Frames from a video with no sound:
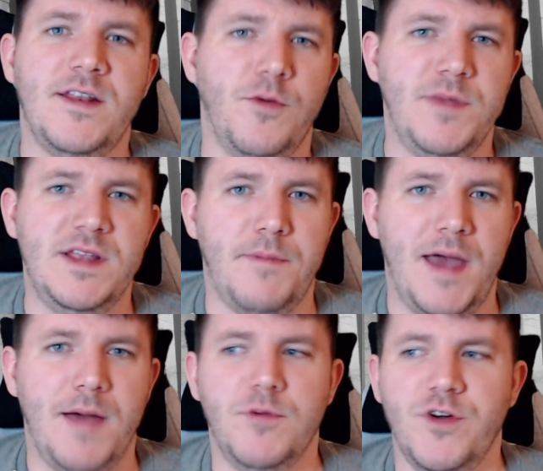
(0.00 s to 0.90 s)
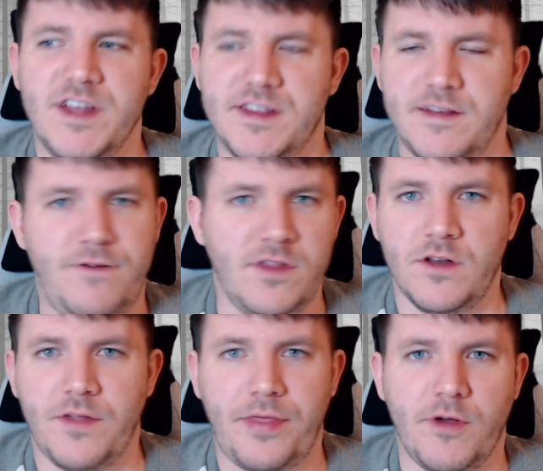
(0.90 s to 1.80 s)
means a bad movie. It's a fun
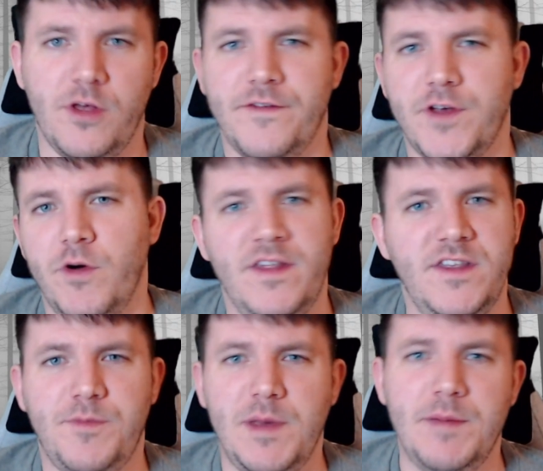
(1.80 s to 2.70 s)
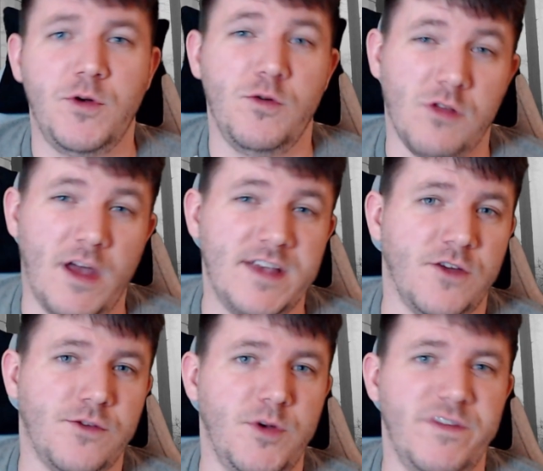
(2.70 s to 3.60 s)
little thriller. If you're one of these people who likes
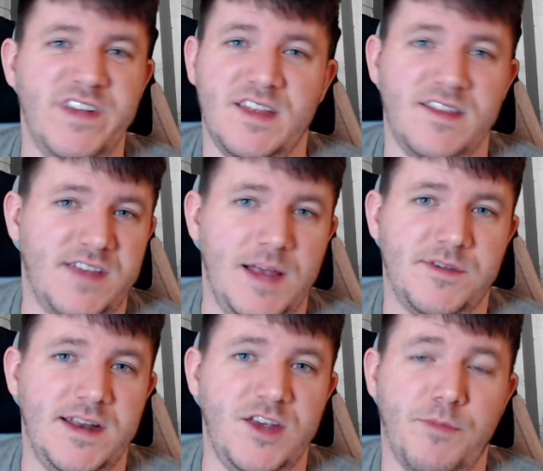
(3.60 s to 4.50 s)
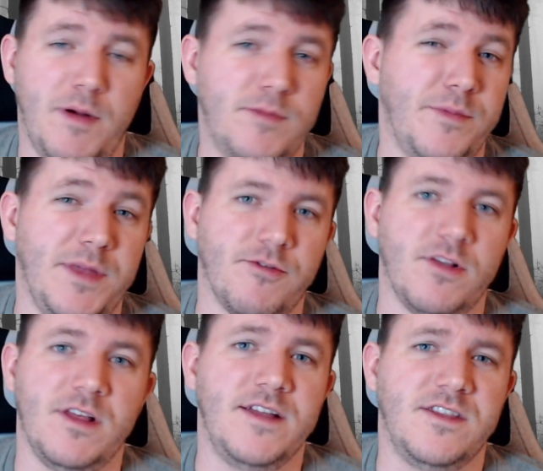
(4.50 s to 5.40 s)
those movies in the same setting, you'll probably
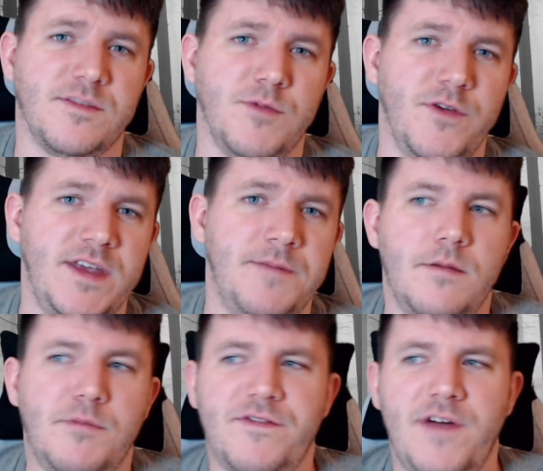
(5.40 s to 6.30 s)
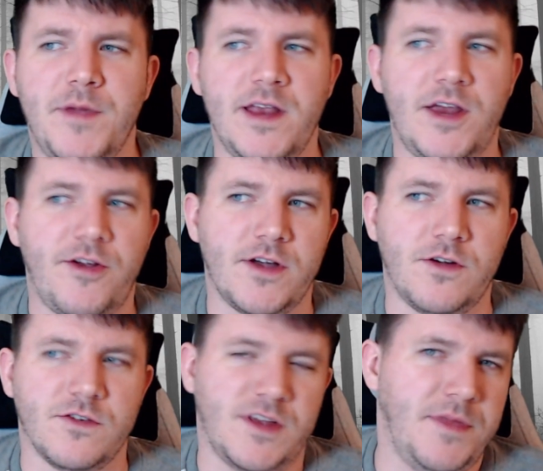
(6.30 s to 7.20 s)
really like this movie. But if I'm getting
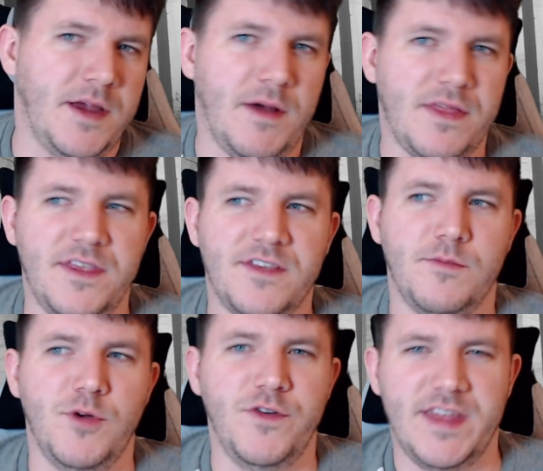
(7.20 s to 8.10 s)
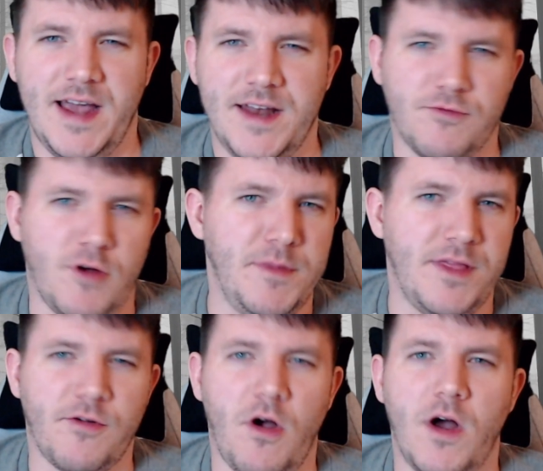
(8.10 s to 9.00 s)
critical, something about this movie that kind of rubbed me
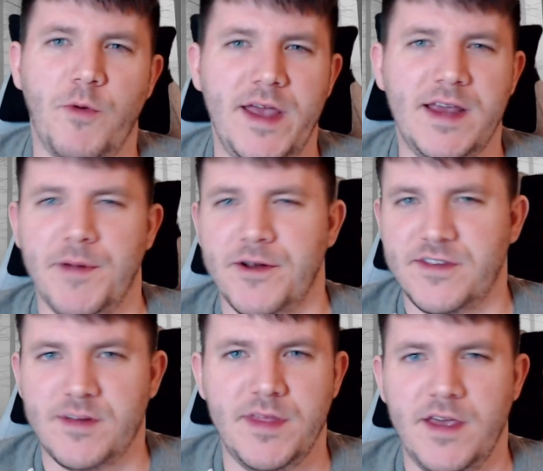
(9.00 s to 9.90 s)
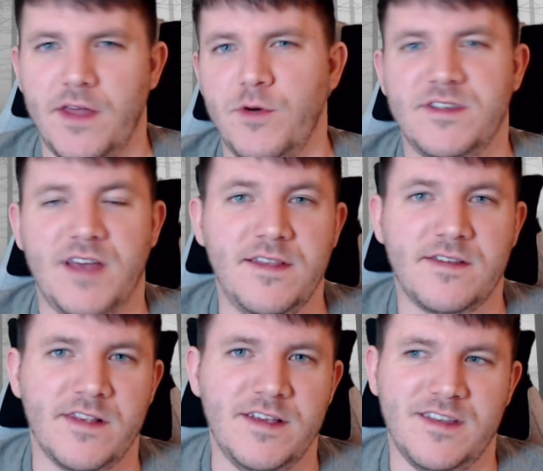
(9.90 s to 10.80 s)
the wrong way compared to some of the other ones on
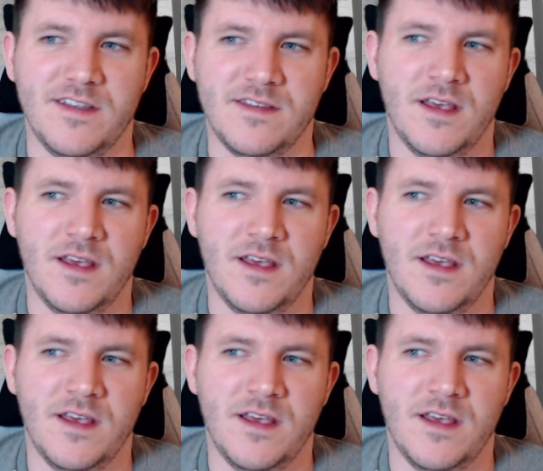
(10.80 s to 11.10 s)
this list is